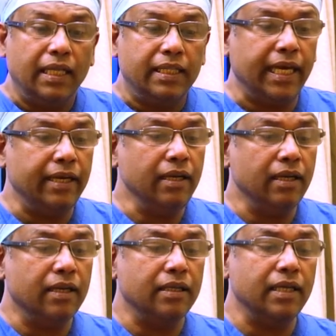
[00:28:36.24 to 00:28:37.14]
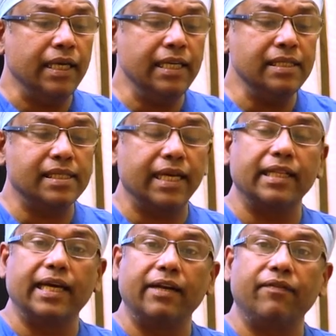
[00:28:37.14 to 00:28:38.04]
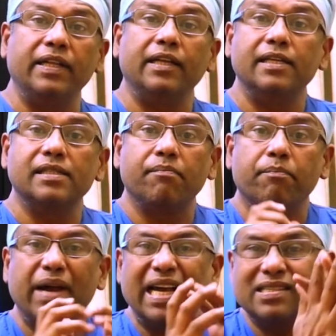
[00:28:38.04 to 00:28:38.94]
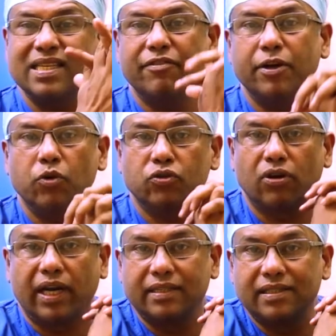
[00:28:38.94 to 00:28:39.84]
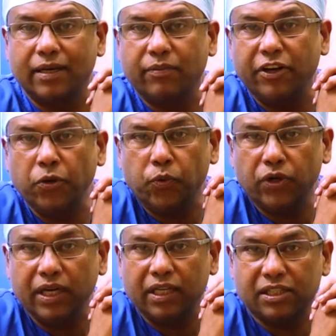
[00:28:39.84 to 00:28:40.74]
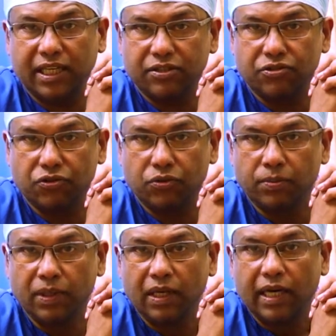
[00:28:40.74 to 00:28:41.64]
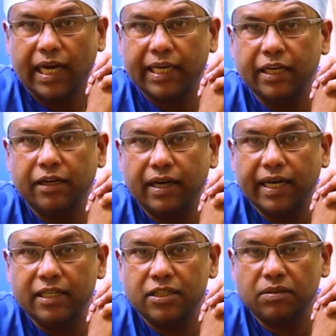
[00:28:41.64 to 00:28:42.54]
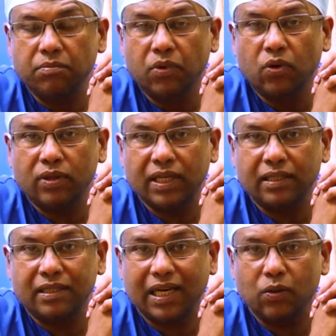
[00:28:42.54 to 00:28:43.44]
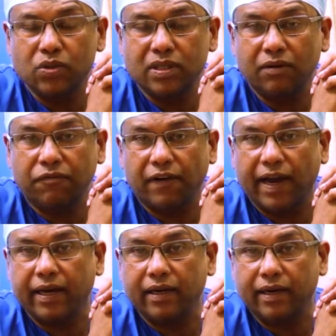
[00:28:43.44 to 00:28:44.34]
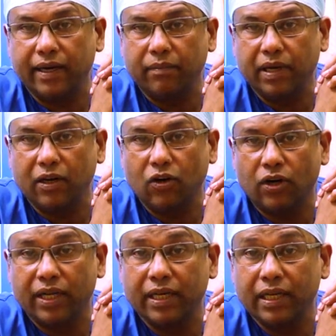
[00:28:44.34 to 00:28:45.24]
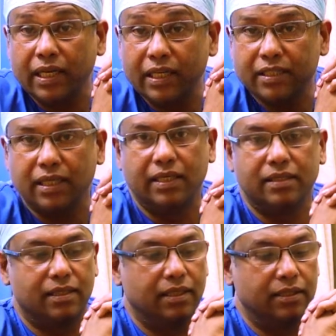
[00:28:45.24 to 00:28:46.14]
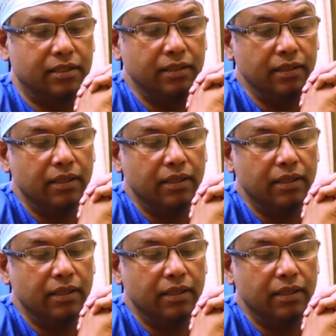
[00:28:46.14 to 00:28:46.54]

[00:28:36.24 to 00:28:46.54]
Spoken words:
Then it is said that when there is a massive hemothorax, that when you put in a chest tube and it drains more than 1500 ml on an initial insertion